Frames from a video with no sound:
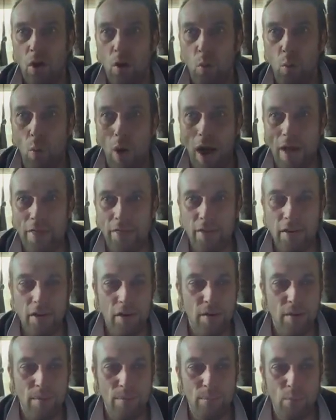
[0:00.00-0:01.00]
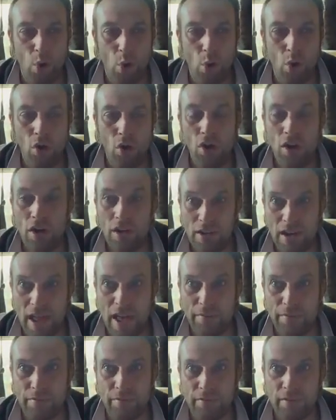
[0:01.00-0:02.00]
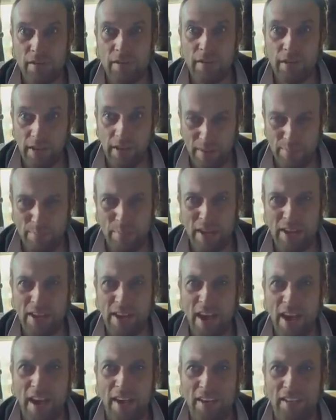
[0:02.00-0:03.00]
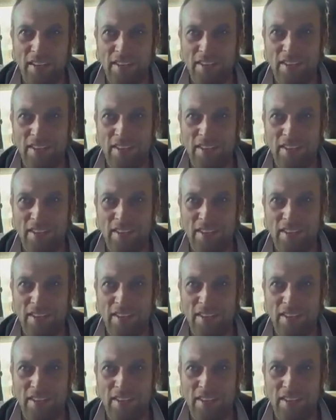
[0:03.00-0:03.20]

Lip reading: one more left in me yet.